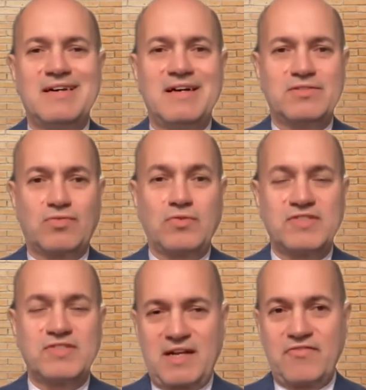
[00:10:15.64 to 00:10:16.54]
has grown
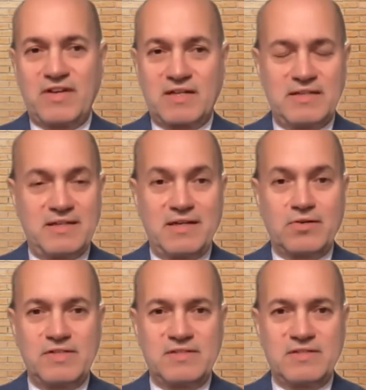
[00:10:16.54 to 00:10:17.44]
significantly, an
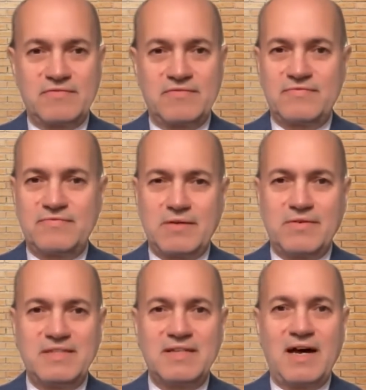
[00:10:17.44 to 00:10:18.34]
increase of
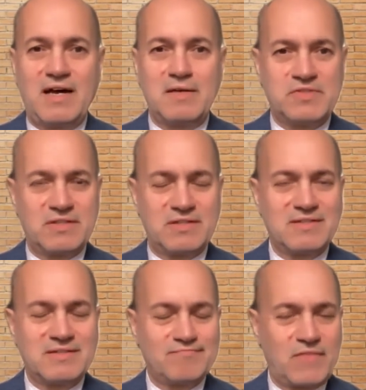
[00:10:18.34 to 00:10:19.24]
8 times
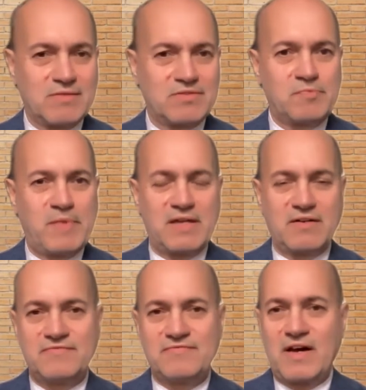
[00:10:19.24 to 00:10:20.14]
in a span
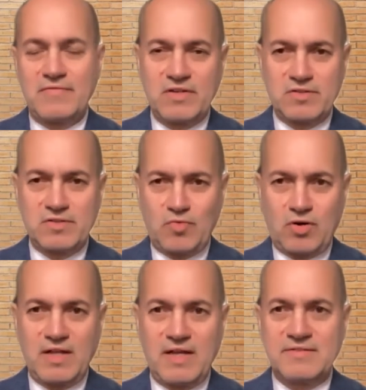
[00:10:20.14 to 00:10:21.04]
of 5 years, more
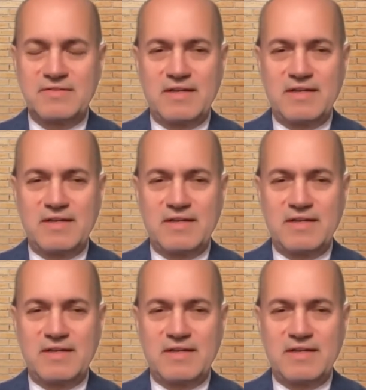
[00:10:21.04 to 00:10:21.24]
or less.